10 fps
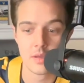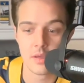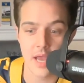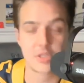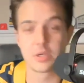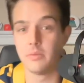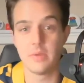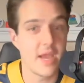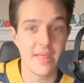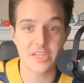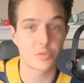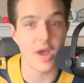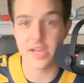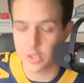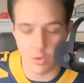And so that's why
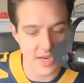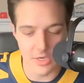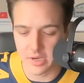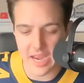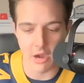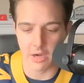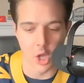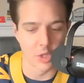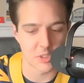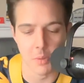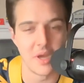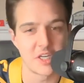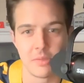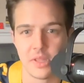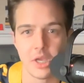it's great you're carrying all this
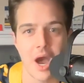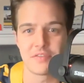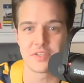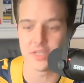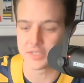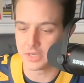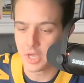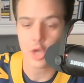momentum in the offseason.